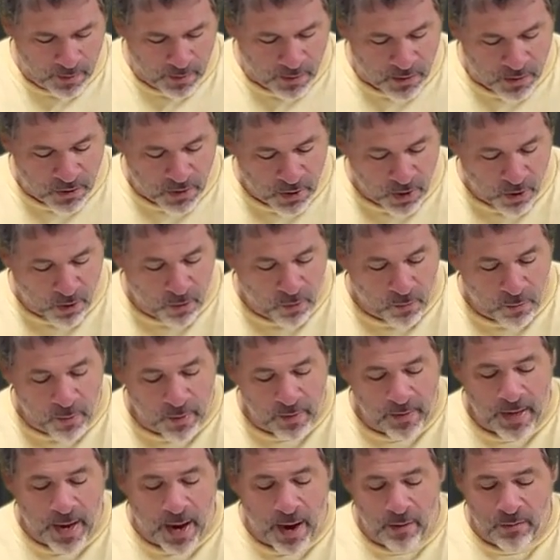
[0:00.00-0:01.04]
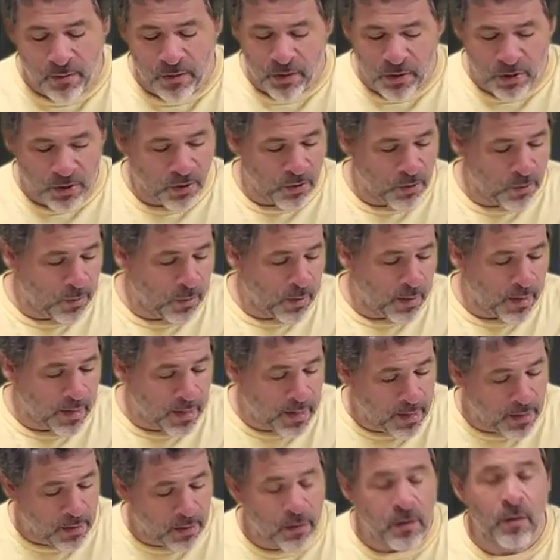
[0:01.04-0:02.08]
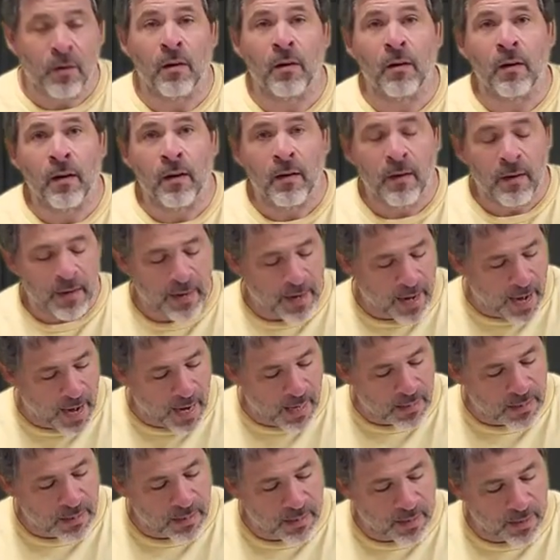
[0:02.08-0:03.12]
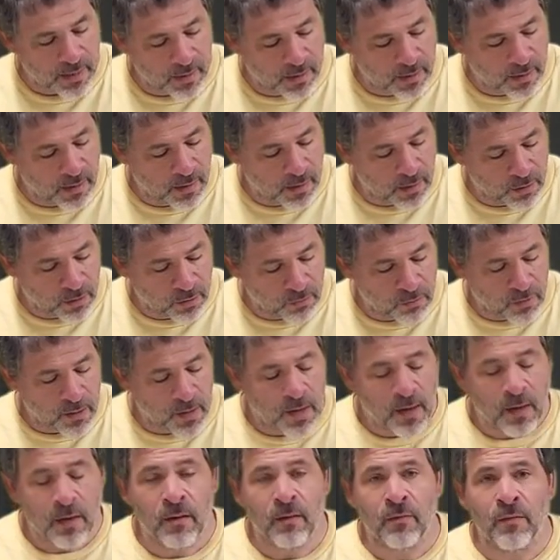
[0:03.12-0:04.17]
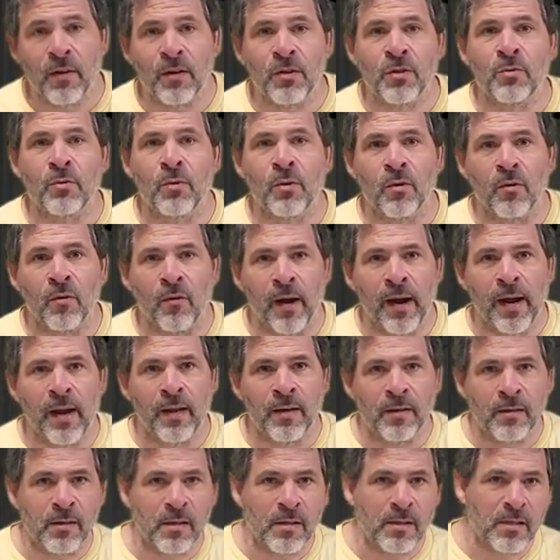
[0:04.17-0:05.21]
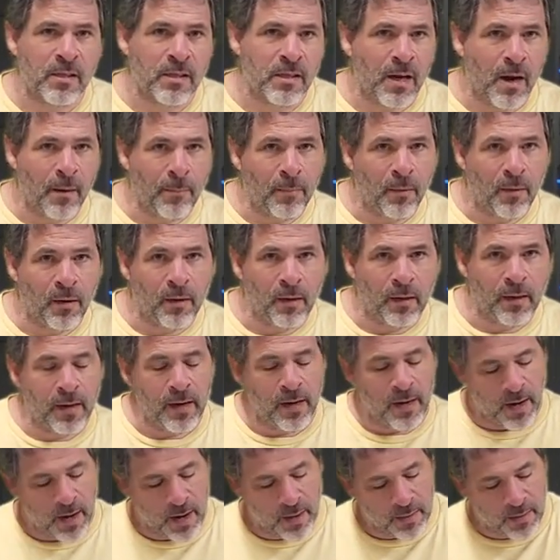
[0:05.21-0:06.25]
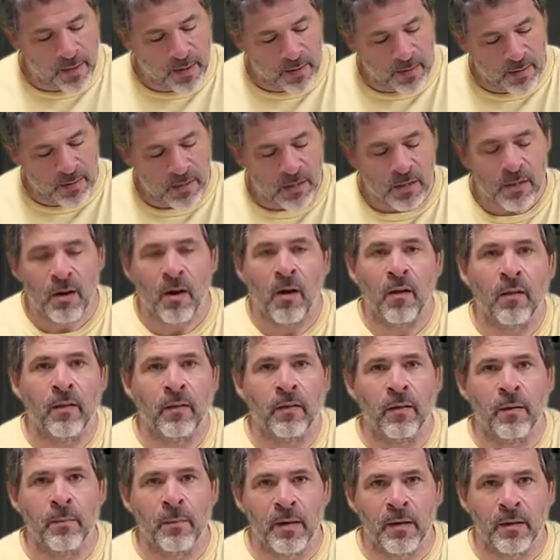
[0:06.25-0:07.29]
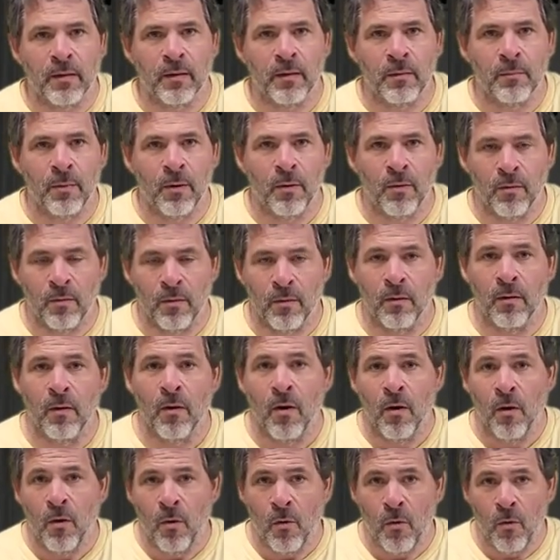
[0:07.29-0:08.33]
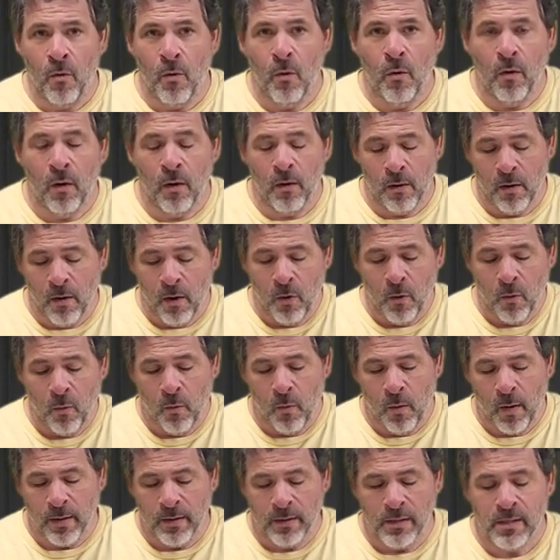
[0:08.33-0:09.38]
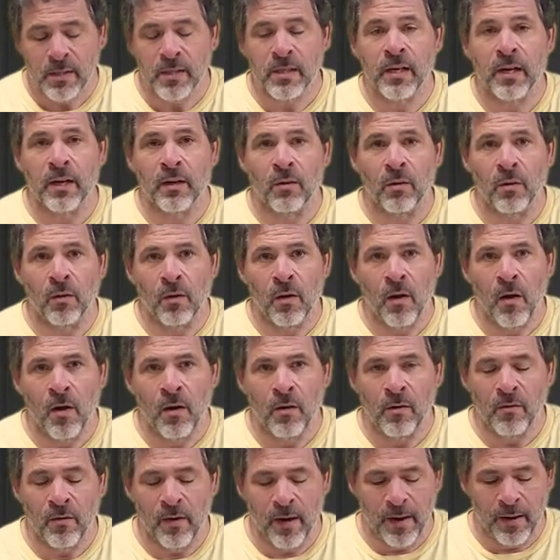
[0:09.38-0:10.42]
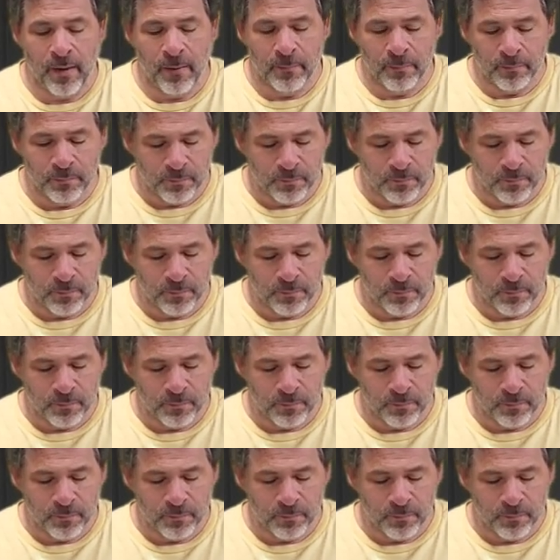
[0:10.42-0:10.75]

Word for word: So we're down to either casting three individual grains separately and then installing them into the motor or one single long grain.